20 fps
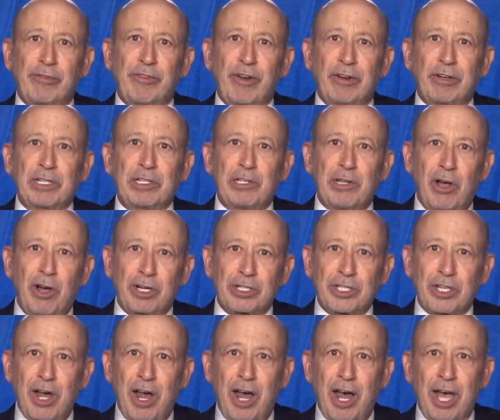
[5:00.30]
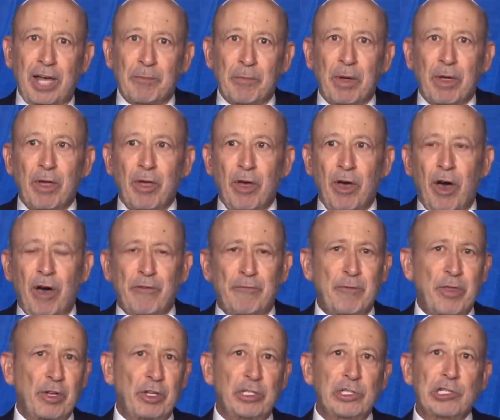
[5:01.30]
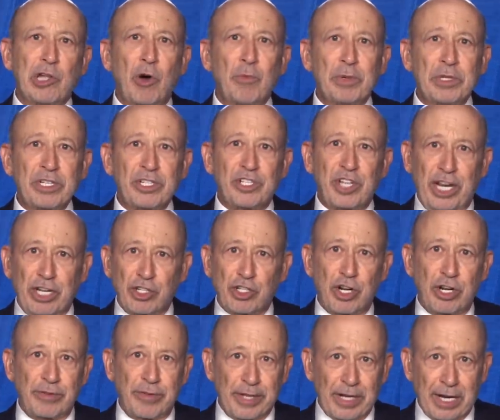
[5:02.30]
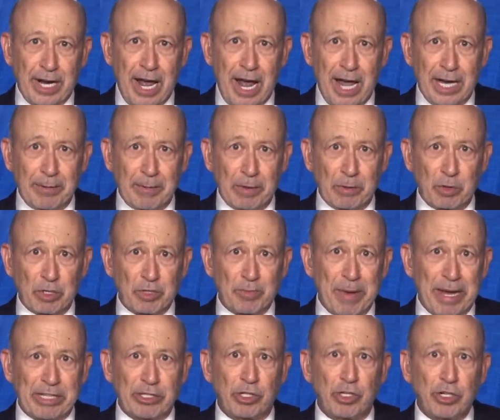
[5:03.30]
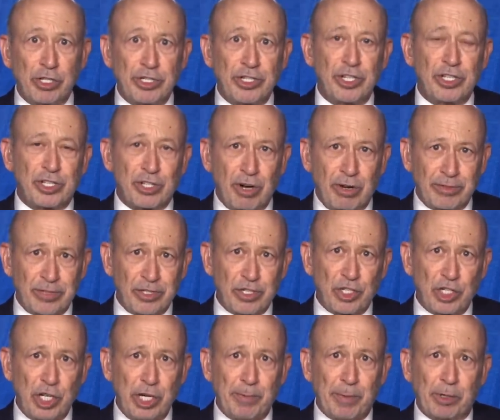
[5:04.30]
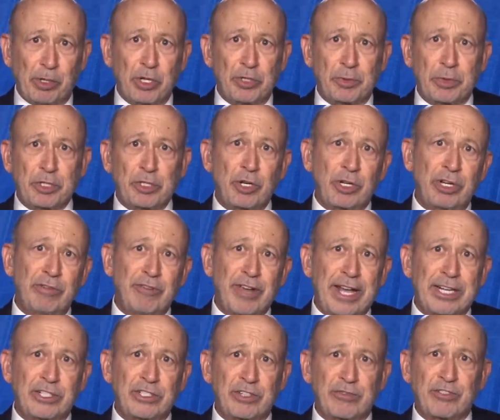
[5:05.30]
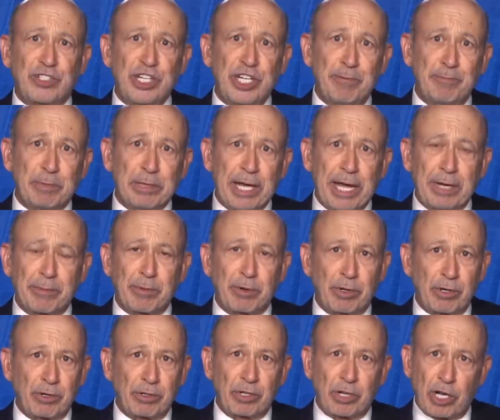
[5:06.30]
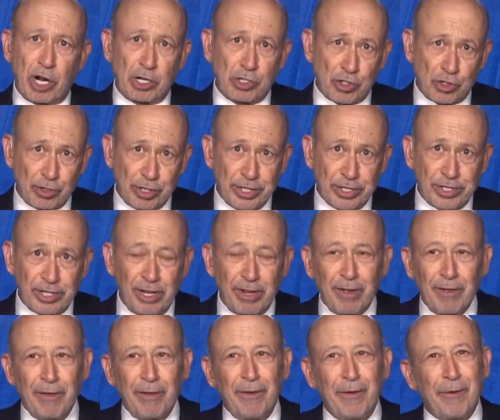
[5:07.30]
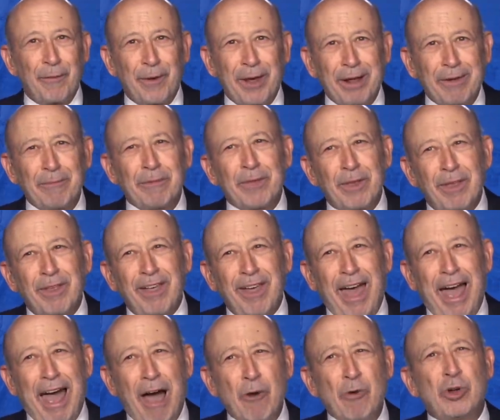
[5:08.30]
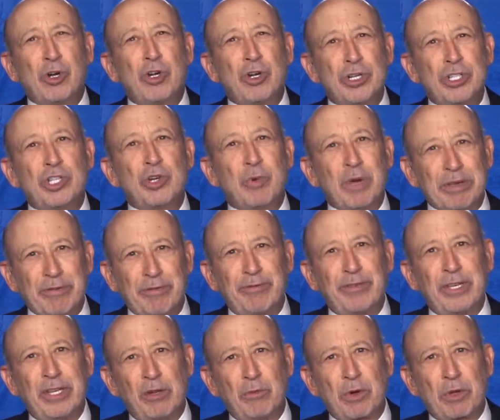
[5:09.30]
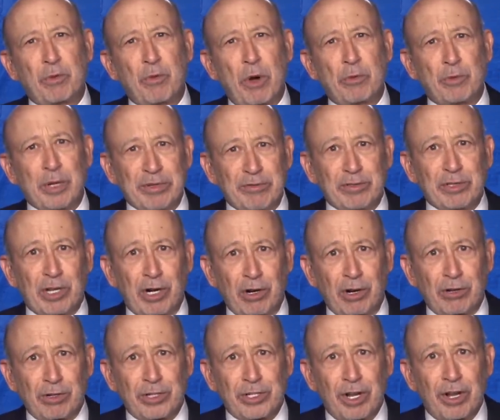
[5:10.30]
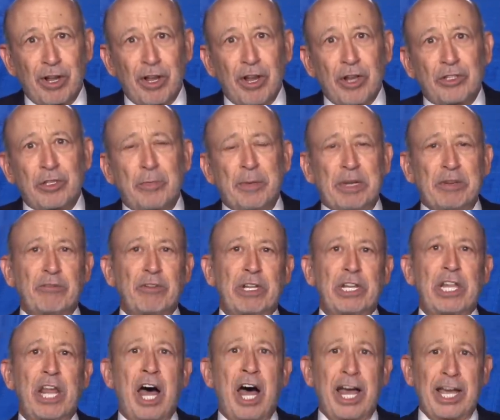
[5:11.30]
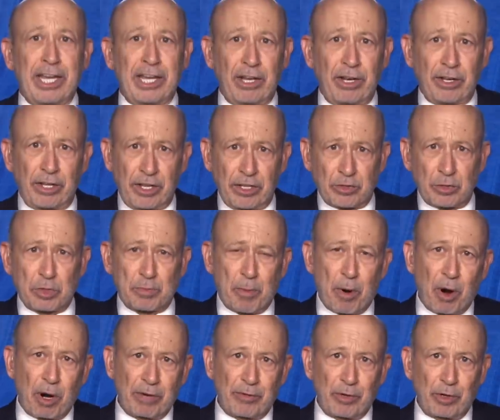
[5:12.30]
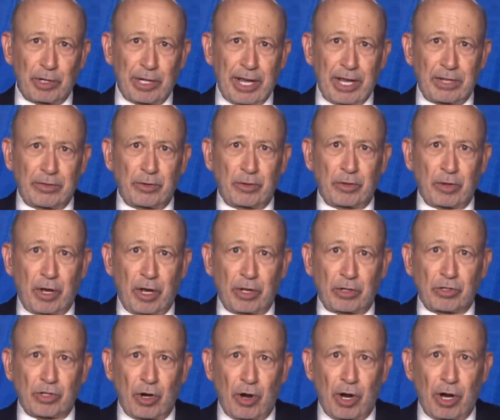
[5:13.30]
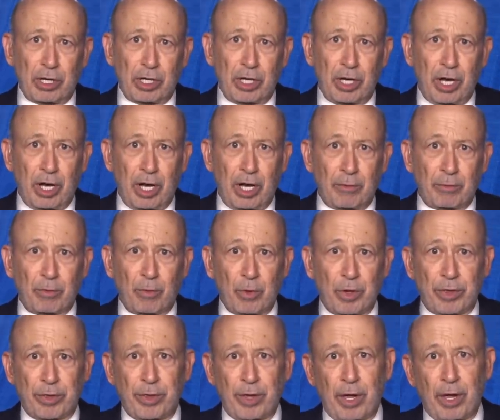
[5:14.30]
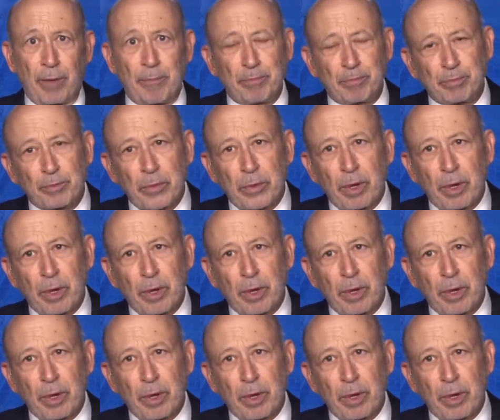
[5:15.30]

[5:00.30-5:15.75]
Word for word: very yeah. long time of the globalization of the economy, which made goods and services cheaper because we took advantage of cheap labor in countries. Right. Well, how good do we feel with what we've learned to be relying, and this was part of your last uh, talk uh, with, um,